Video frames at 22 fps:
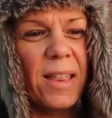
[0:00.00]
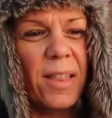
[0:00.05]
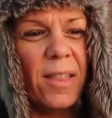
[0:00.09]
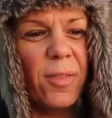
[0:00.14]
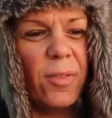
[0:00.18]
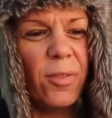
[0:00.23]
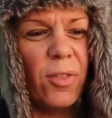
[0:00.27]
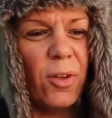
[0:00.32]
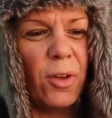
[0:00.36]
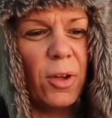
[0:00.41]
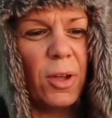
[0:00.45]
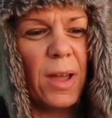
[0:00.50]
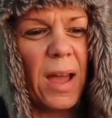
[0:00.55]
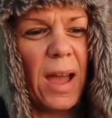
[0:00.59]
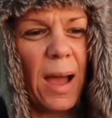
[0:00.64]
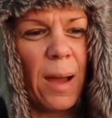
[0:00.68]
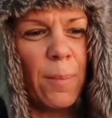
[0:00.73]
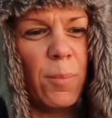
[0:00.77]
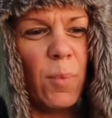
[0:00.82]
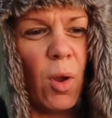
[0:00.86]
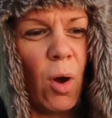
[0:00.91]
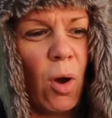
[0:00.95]
that
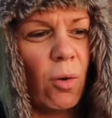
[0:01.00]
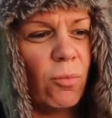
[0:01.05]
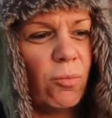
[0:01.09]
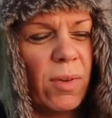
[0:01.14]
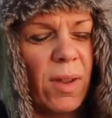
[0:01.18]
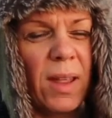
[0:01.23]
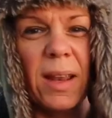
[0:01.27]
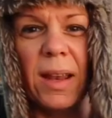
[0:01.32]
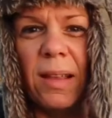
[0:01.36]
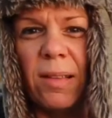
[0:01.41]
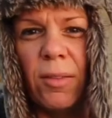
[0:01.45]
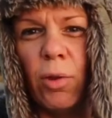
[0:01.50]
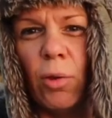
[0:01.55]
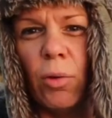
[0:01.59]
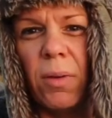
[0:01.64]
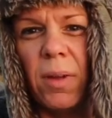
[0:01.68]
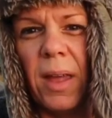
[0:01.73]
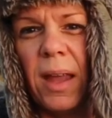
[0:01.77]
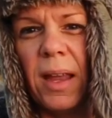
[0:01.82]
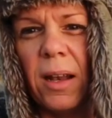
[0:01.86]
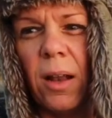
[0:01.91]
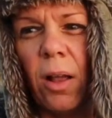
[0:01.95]
I'm not really too
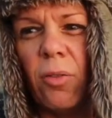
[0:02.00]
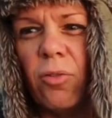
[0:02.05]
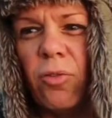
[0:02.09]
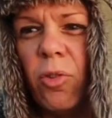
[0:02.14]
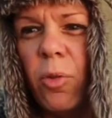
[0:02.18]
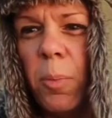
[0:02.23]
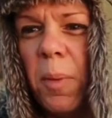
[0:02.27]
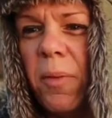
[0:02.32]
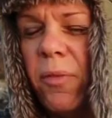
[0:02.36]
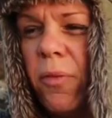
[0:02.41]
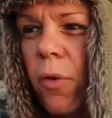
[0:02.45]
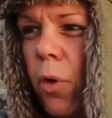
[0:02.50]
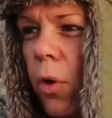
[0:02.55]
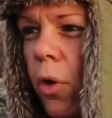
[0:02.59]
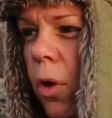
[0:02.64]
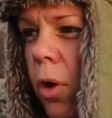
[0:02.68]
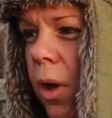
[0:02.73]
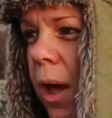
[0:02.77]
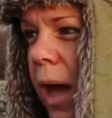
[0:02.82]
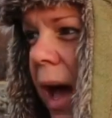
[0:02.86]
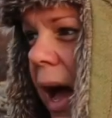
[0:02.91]
keen on, to be fair.